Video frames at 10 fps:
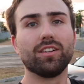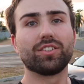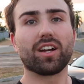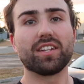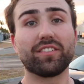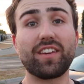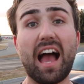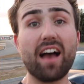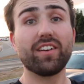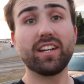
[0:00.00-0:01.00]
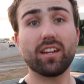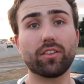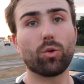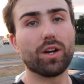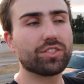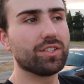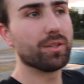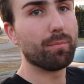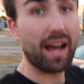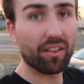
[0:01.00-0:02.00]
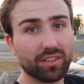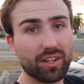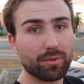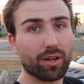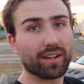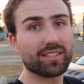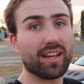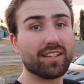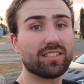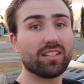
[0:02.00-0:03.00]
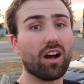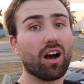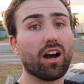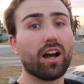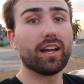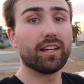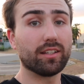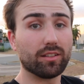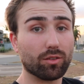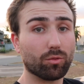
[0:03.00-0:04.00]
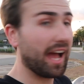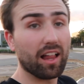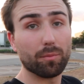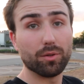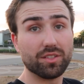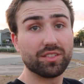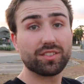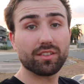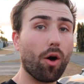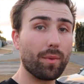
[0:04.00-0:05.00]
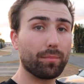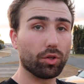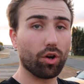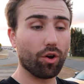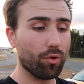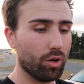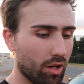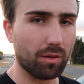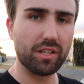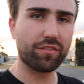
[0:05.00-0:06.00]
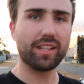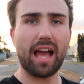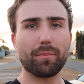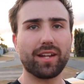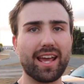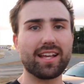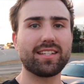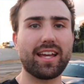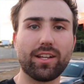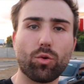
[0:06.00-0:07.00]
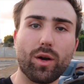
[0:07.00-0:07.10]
So guys, if you have any other questions about the WRX STI calipers, comment below. I'm definitely happy to answer any